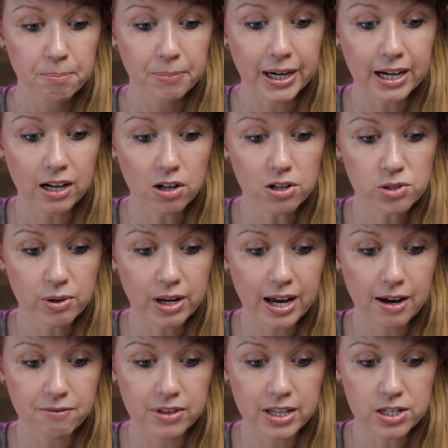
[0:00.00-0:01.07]
but I also
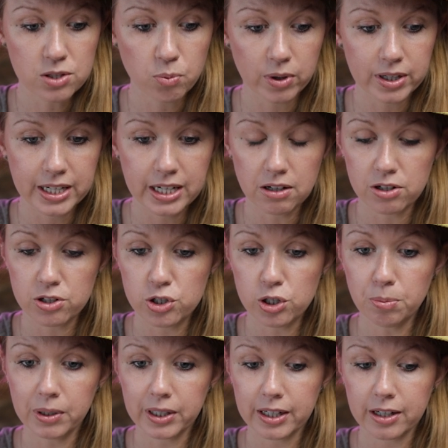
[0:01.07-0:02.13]
have this one here, a
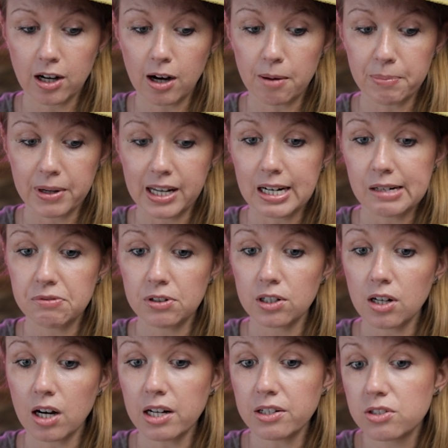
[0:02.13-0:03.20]
duplicate copy, and I
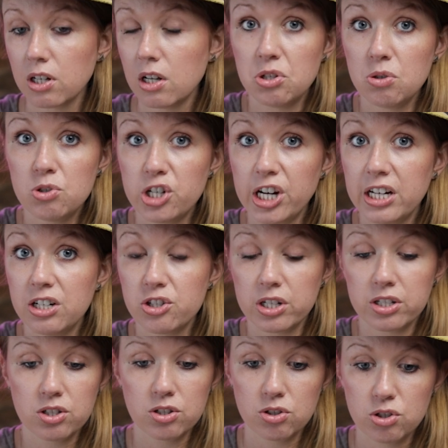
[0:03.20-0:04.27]
forgot to change
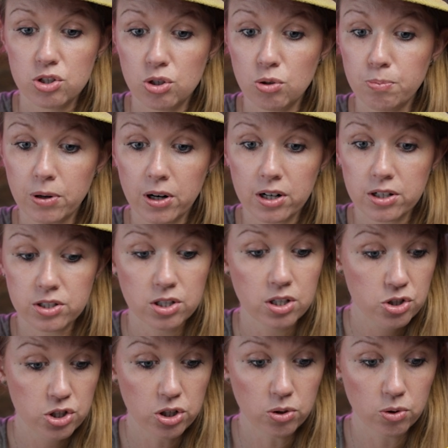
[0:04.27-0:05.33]
it to part
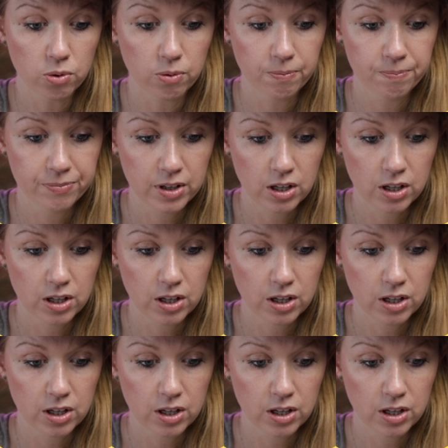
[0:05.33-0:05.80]
2.